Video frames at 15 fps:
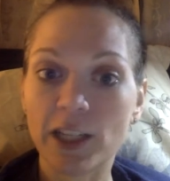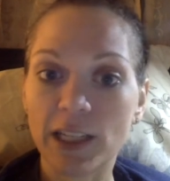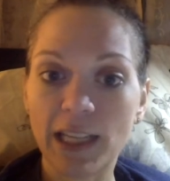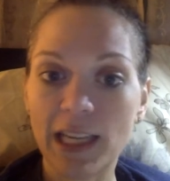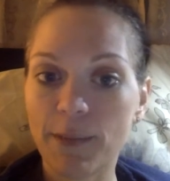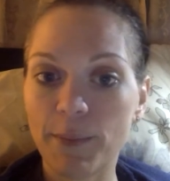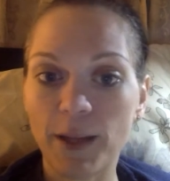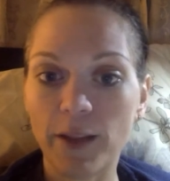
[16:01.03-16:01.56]
an
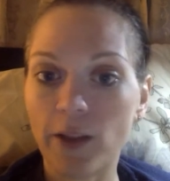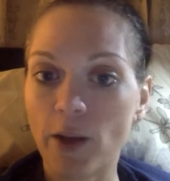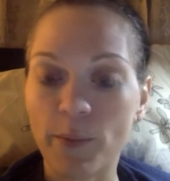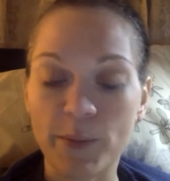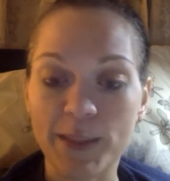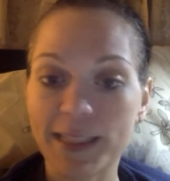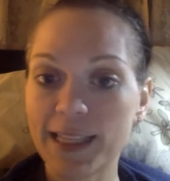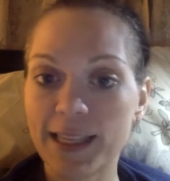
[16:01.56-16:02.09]
email
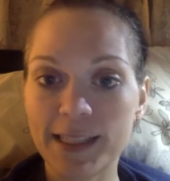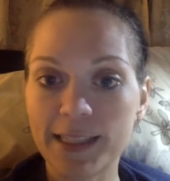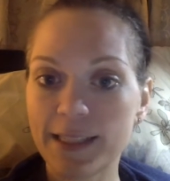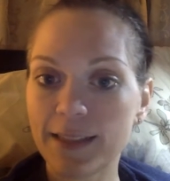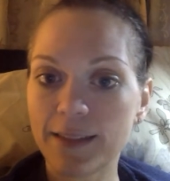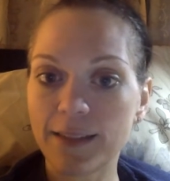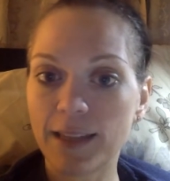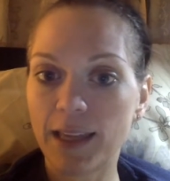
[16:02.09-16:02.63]
almost
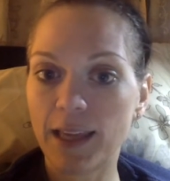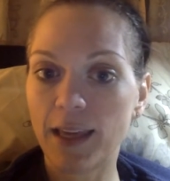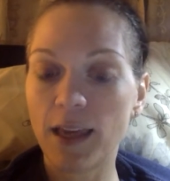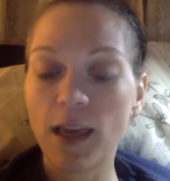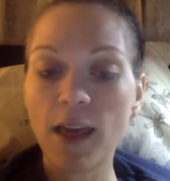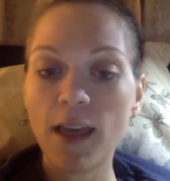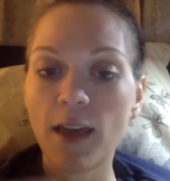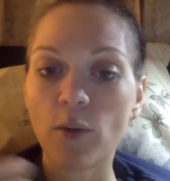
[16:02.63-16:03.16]
instantly
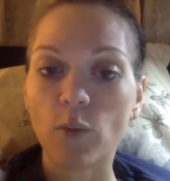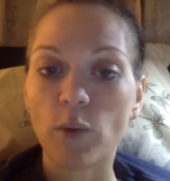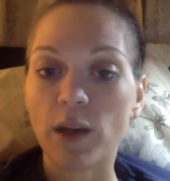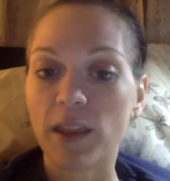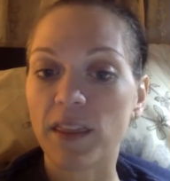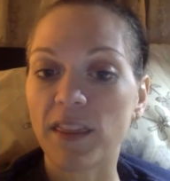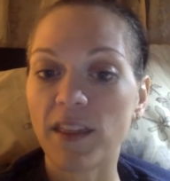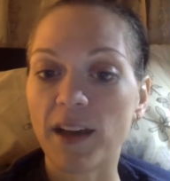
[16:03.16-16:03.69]

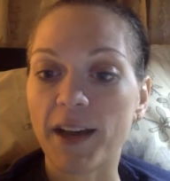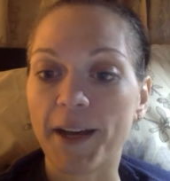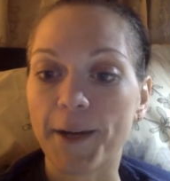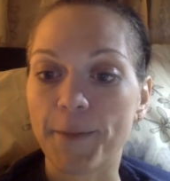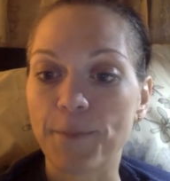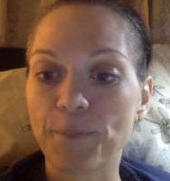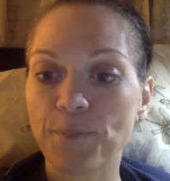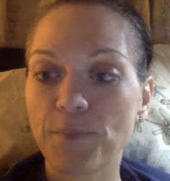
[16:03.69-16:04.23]
with
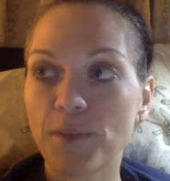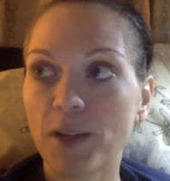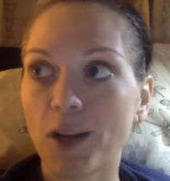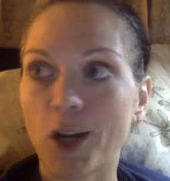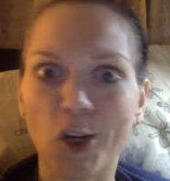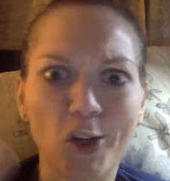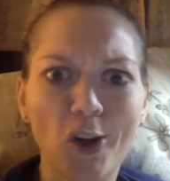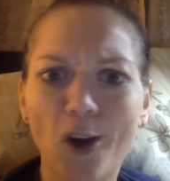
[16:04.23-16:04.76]
um,
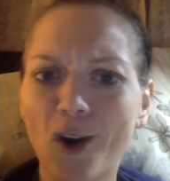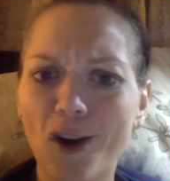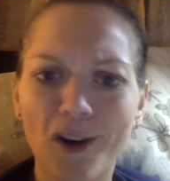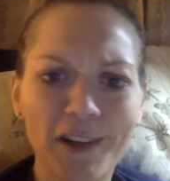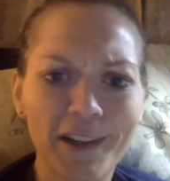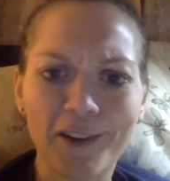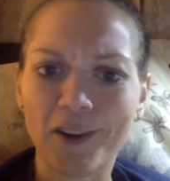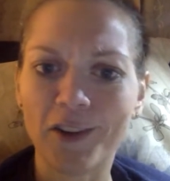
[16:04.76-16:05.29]
her
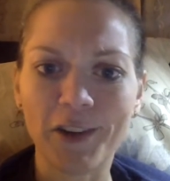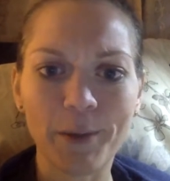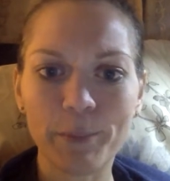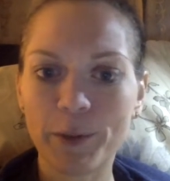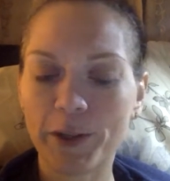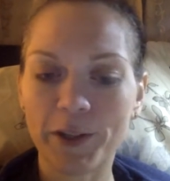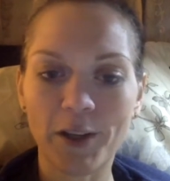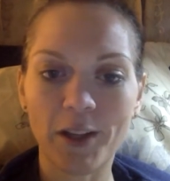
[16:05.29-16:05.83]
card and her
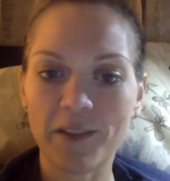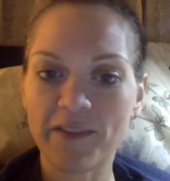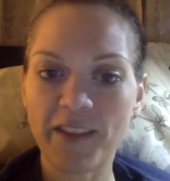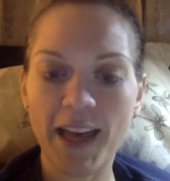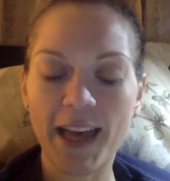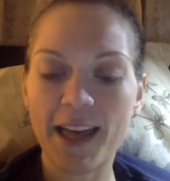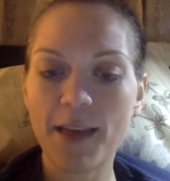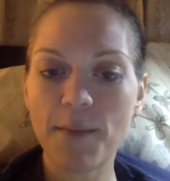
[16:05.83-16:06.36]
number and all of
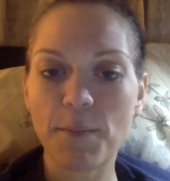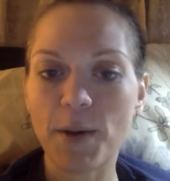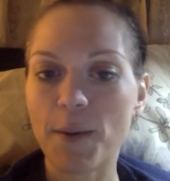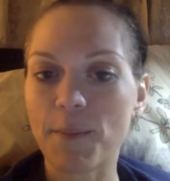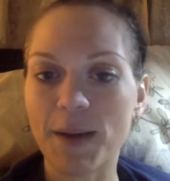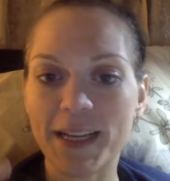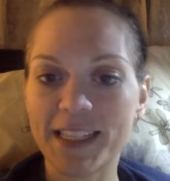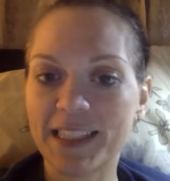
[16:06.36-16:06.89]
that.
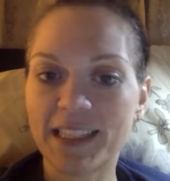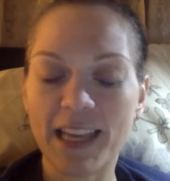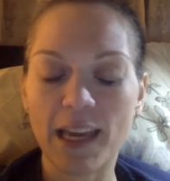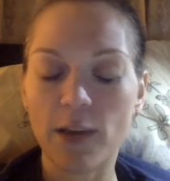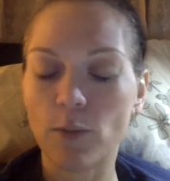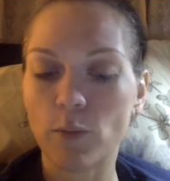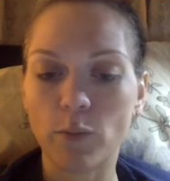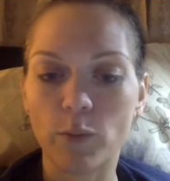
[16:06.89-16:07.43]
But my
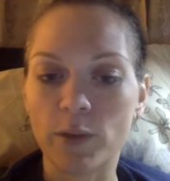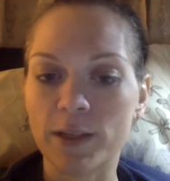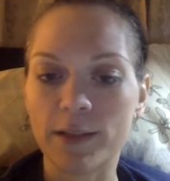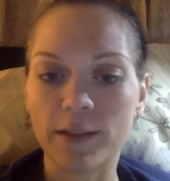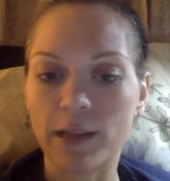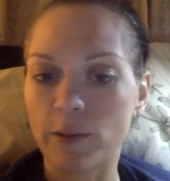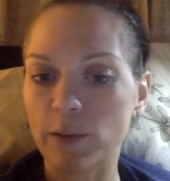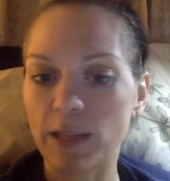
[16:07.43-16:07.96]
state
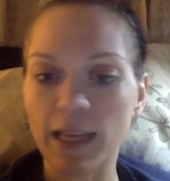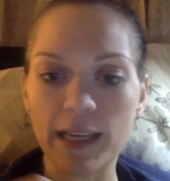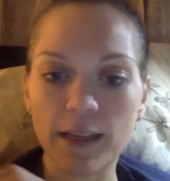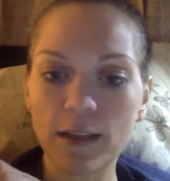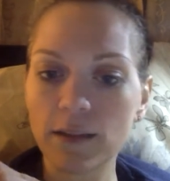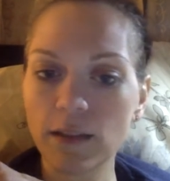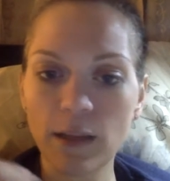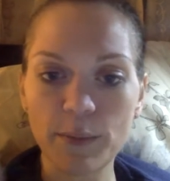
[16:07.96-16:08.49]
wouldn't. They were like,
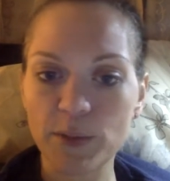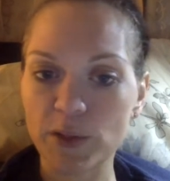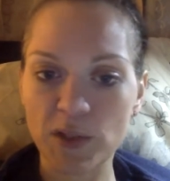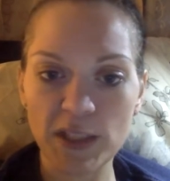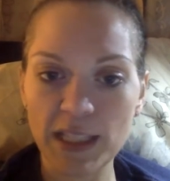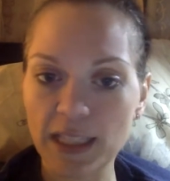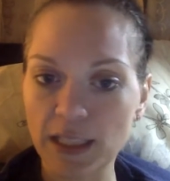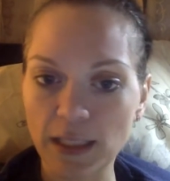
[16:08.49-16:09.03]
lips are
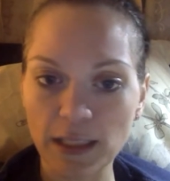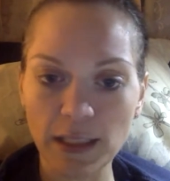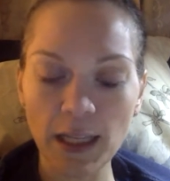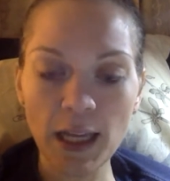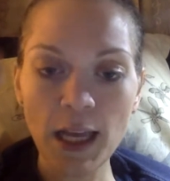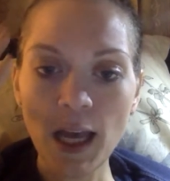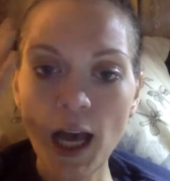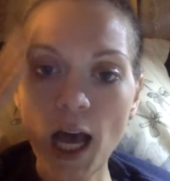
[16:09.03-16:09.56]
sealed.
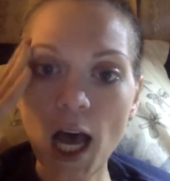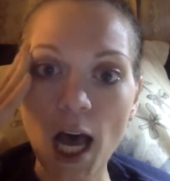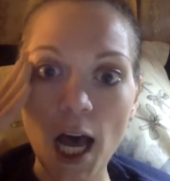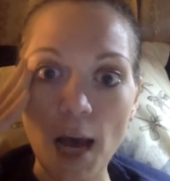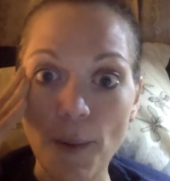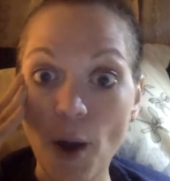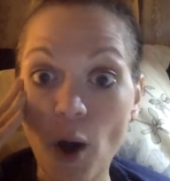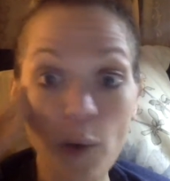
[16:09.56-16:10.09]

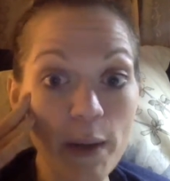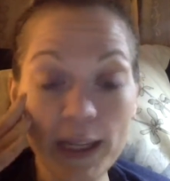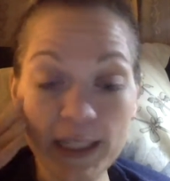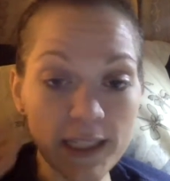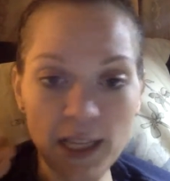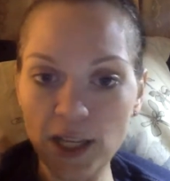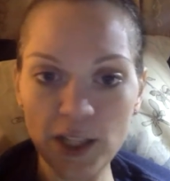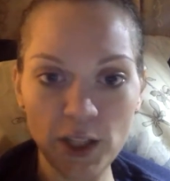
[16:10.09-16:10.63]
Um, all we
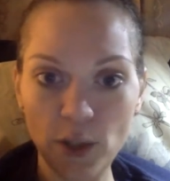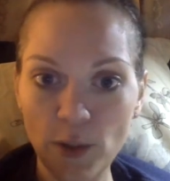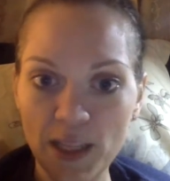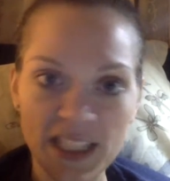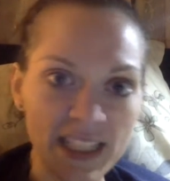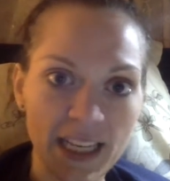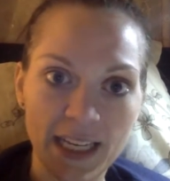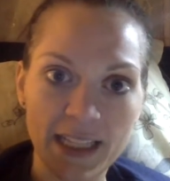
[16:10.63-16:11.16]
can tell you
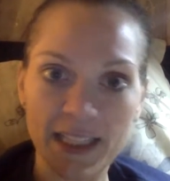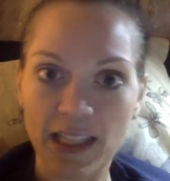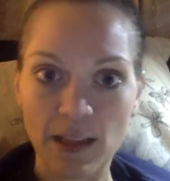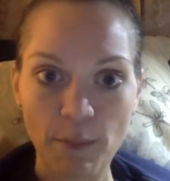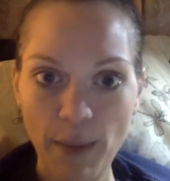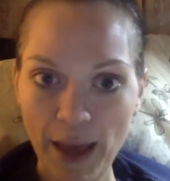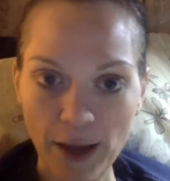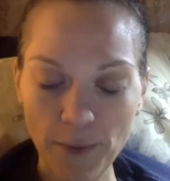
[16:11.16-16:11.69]
is that it's in
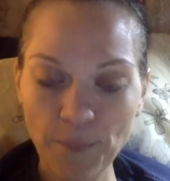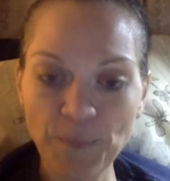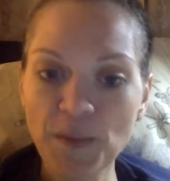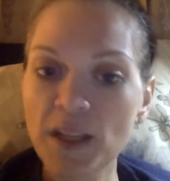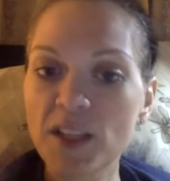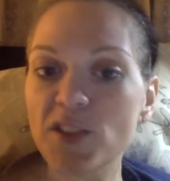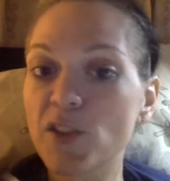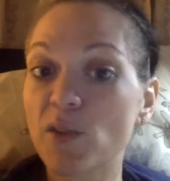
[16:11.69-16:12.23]
the mail.
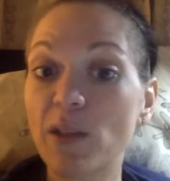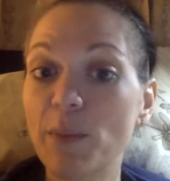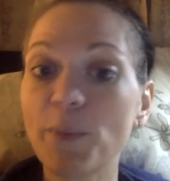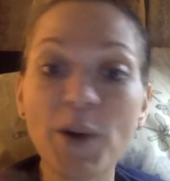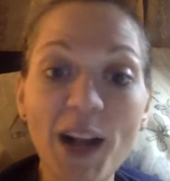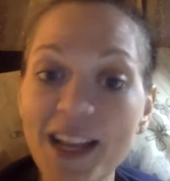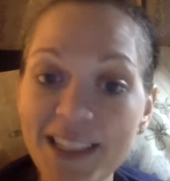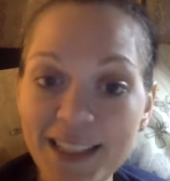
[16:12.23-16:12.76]
So they
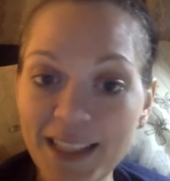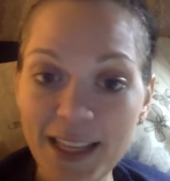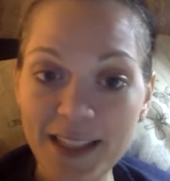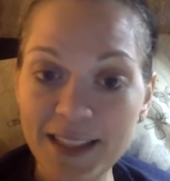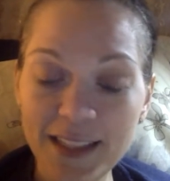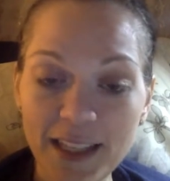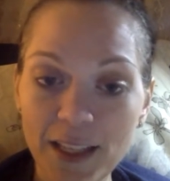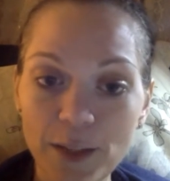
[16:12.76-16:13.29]

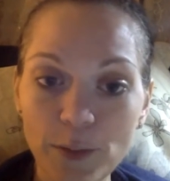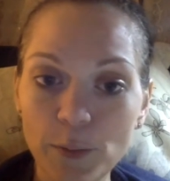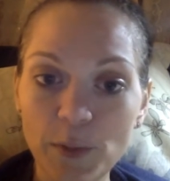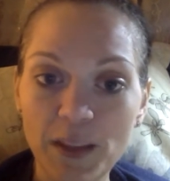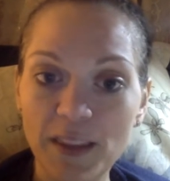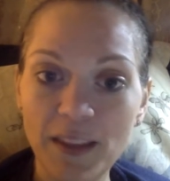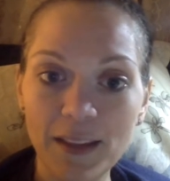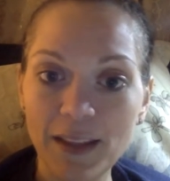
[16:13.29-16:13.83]
processed it
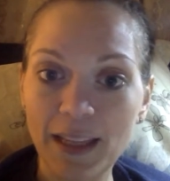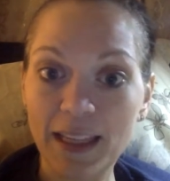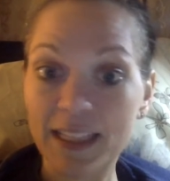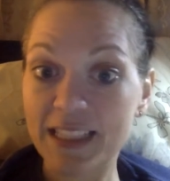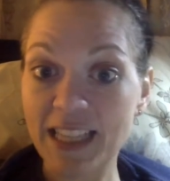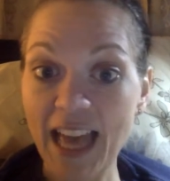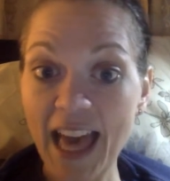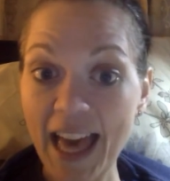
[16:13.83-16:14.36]
within like a
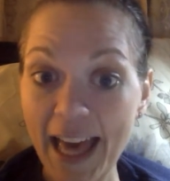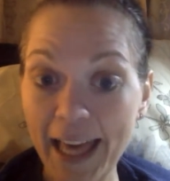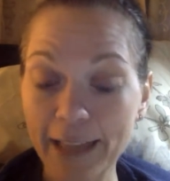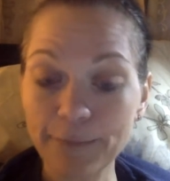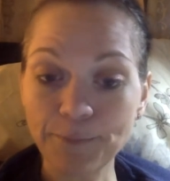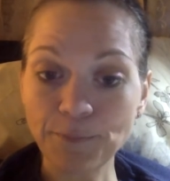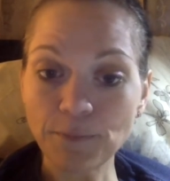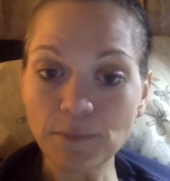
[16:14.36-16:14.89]

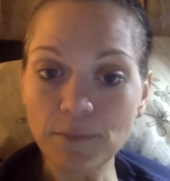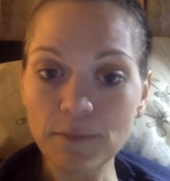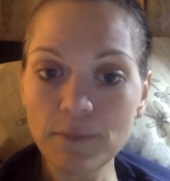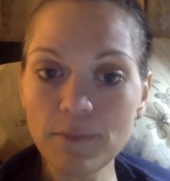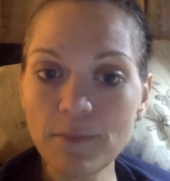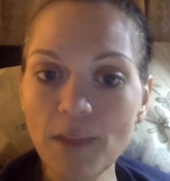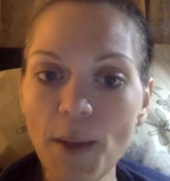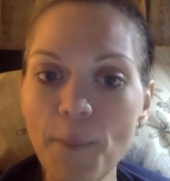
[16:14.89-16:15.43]
day.
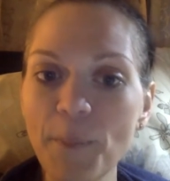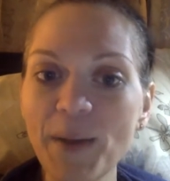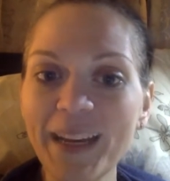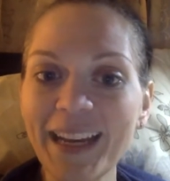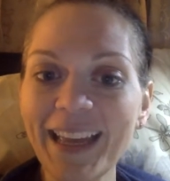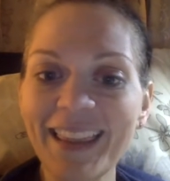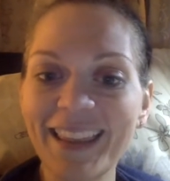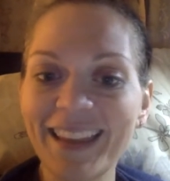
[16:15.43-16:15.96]
But I